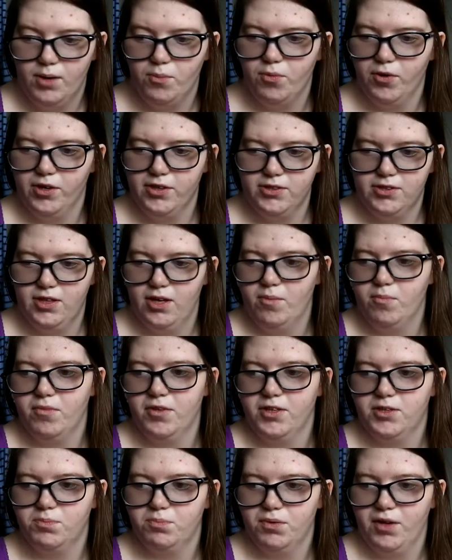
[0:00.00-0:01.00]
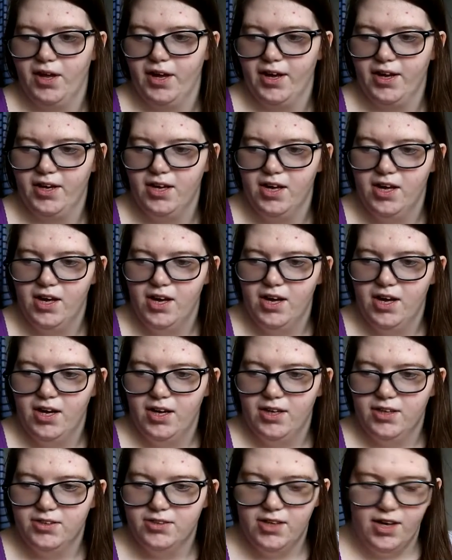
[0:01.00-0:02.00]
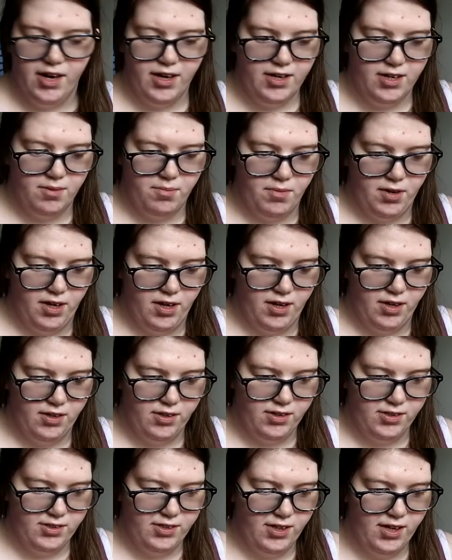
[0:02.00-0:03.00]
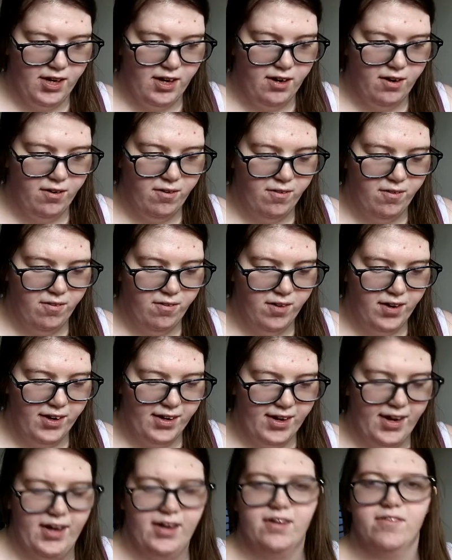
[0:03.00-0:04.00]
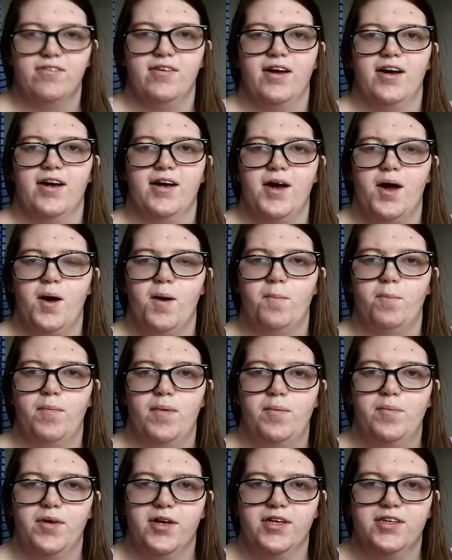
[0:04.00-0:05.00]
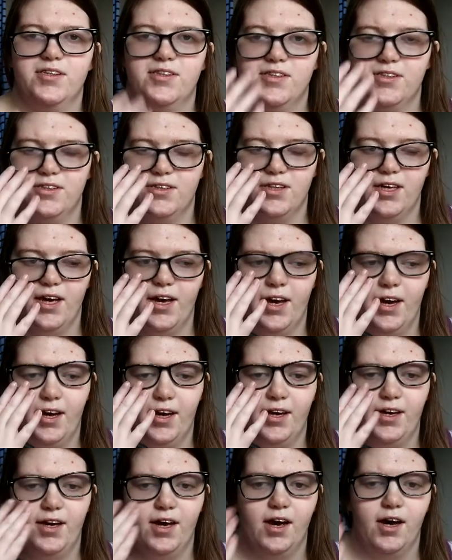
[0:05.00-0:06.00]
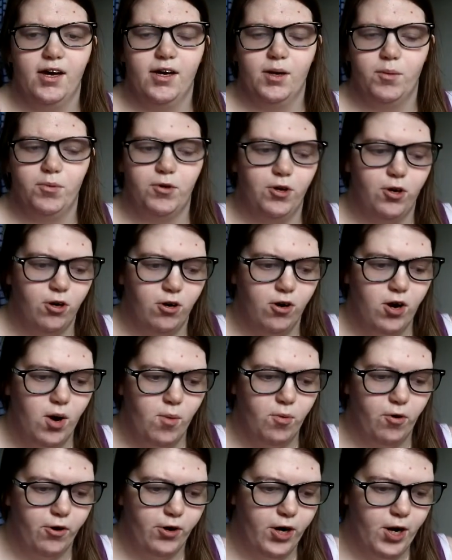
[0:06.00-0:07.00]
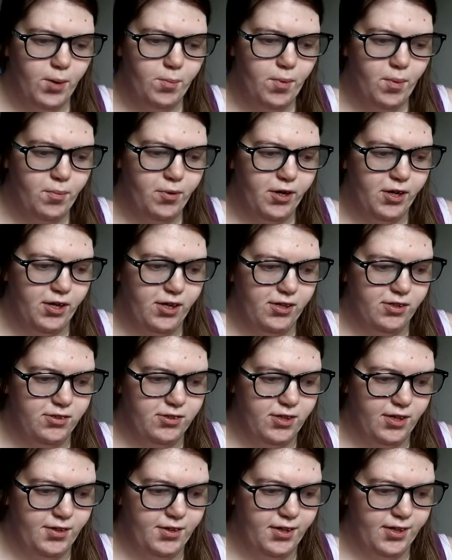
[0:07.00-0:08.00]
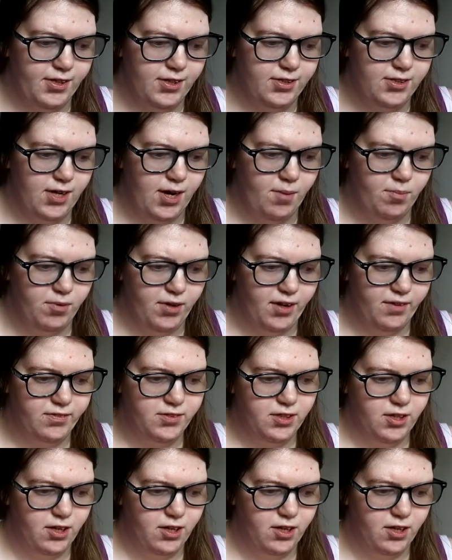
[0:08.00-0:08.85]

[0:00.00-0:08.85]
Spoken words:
it brings up this blank document. You see how it kind of like mimics a computer program, because in like the top left